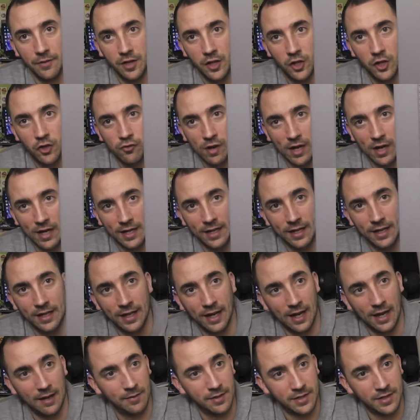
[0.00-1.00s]
Cracking
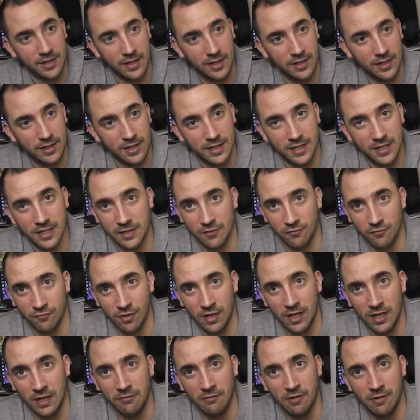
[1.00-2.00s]
game this is. This is
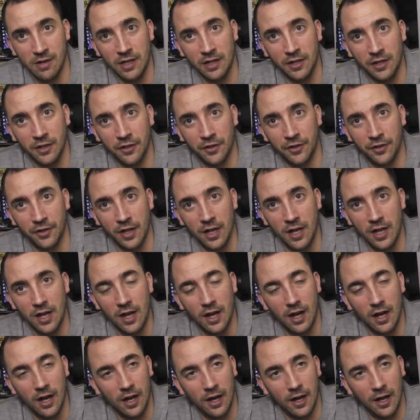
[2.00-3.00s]
really, really good.
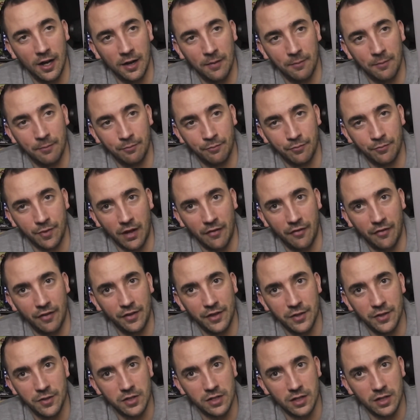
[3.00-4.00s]
I
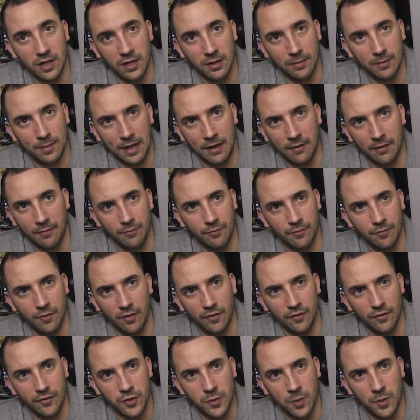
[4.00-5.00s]
think this is only about
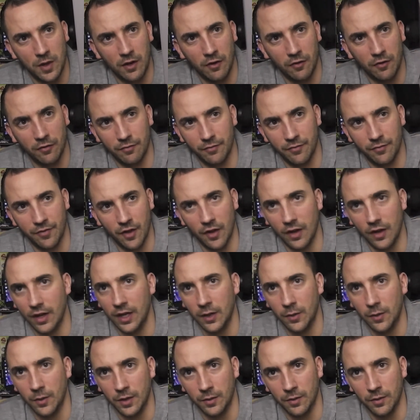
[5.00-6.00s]
12,
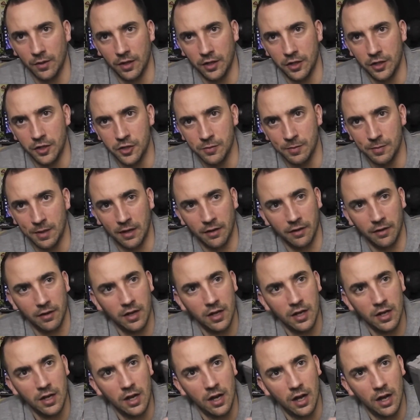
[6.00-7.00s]
13 quid. It wasn't a huge
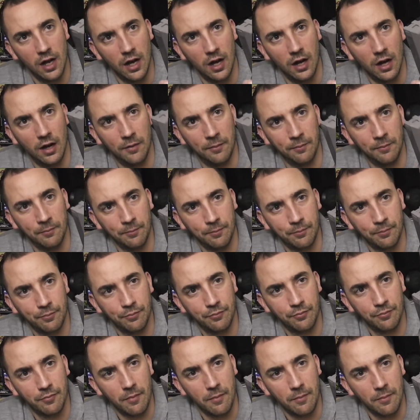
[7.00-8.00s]
amount.
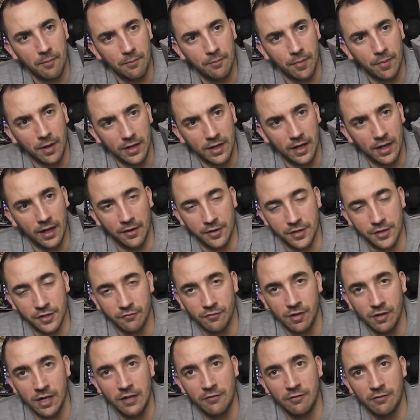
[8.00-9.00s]
But yeah, it's a
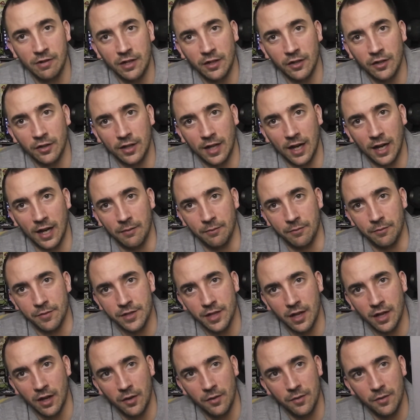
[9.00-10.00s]
really, really good game.
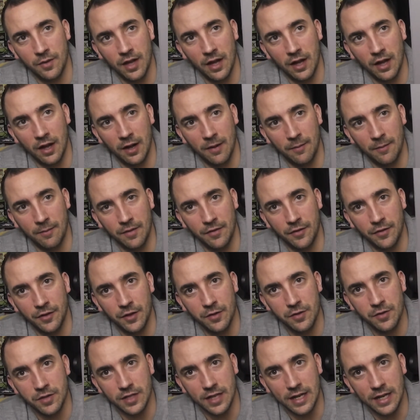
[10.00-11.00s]
So if you
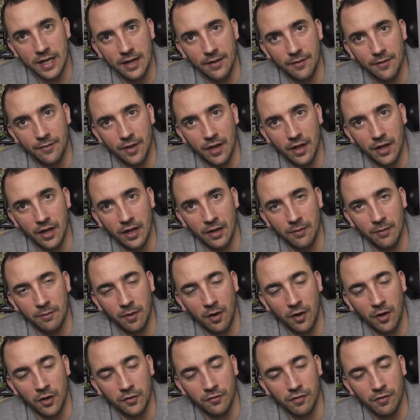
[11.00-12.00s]
do see it,
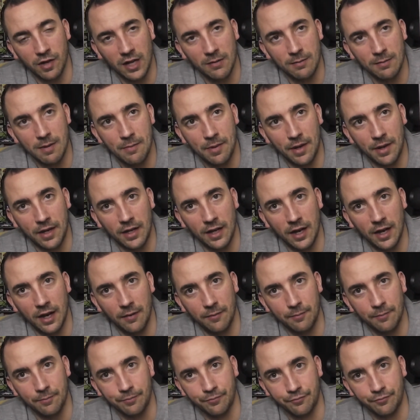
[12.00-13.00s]
I would recommend picking it up.